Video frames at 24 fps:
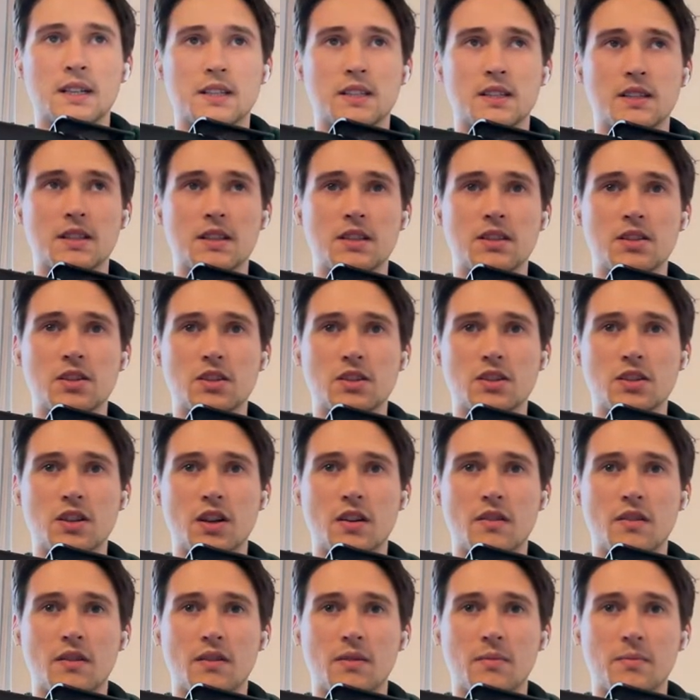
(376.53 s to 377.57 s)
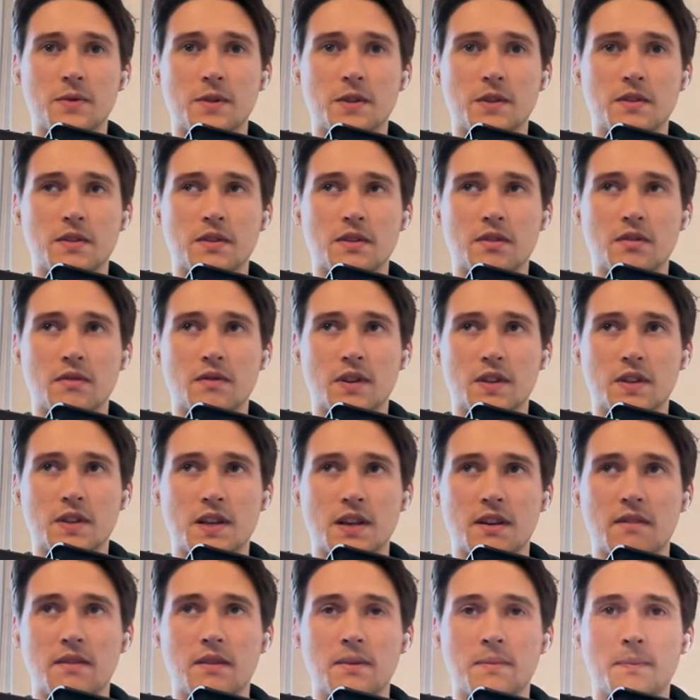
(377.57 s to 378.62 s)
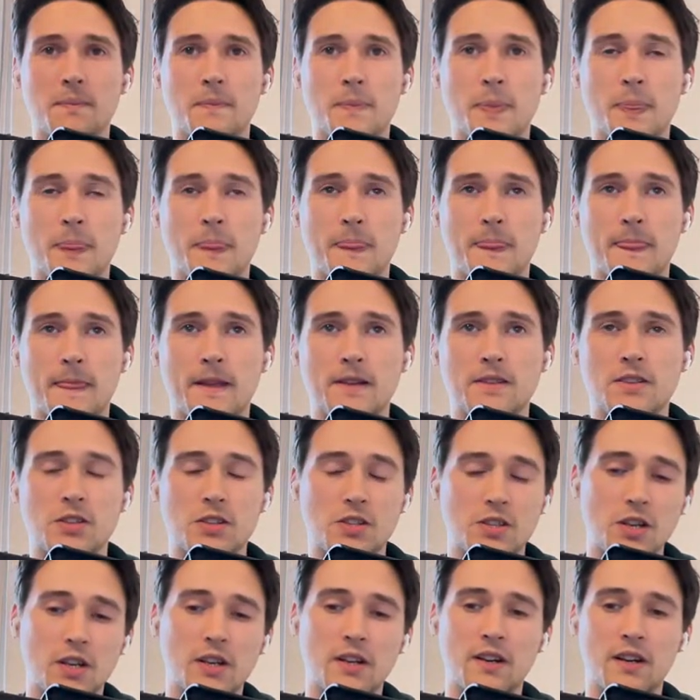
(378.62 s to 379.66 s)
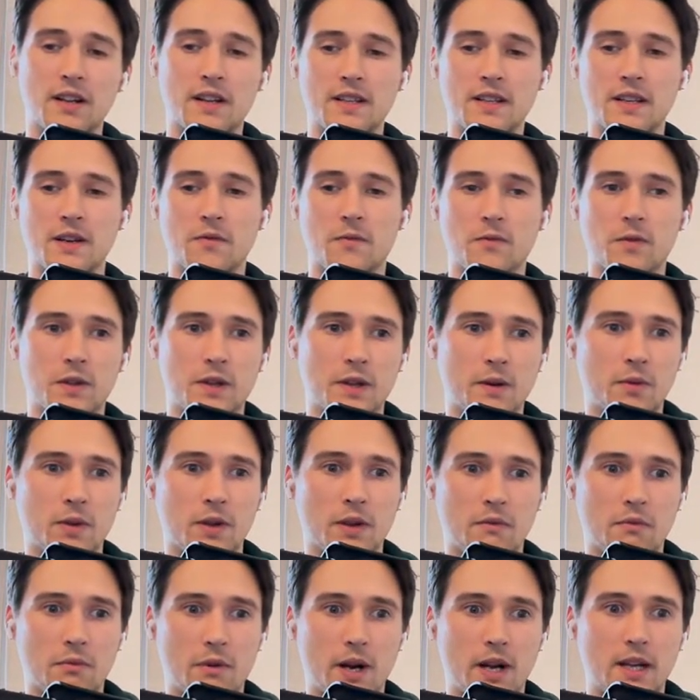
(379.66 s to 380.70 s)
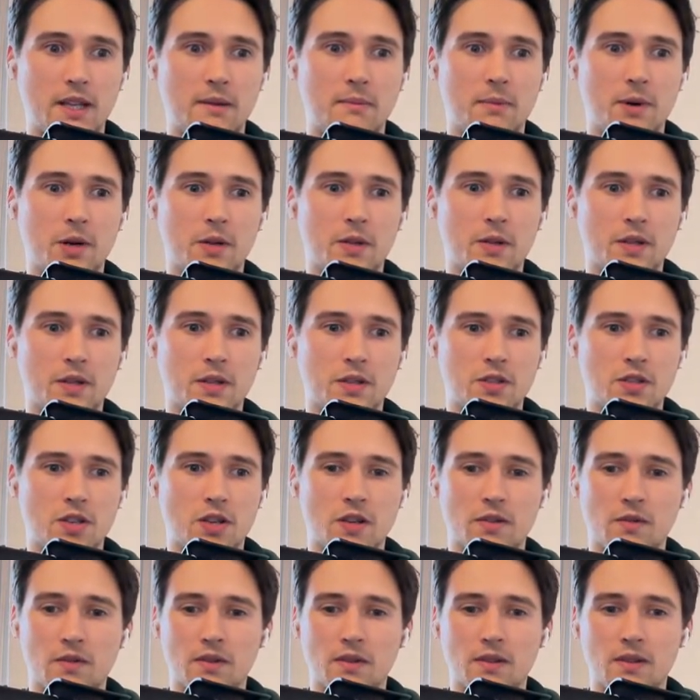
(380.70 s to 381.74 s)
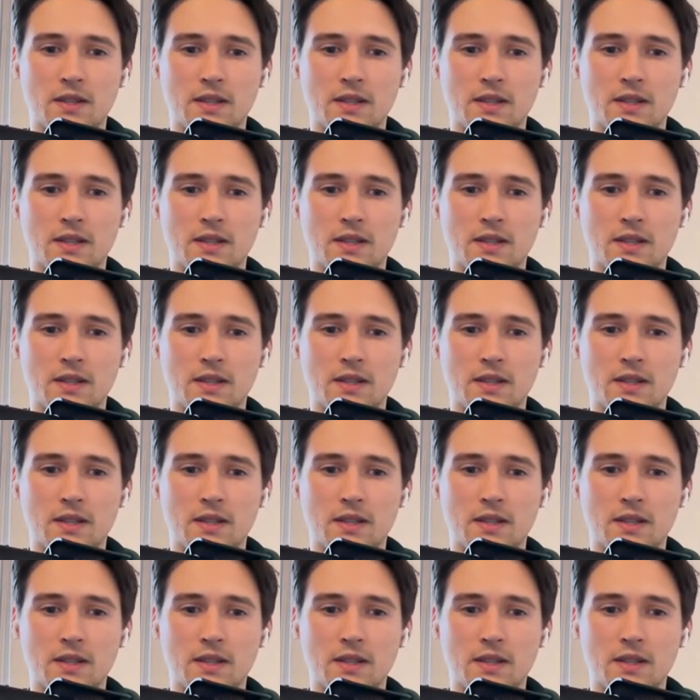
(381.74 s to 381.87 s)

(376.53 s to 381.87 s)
So this is just general, oops, don't want to save it. And just general idea of what I want to write about in general.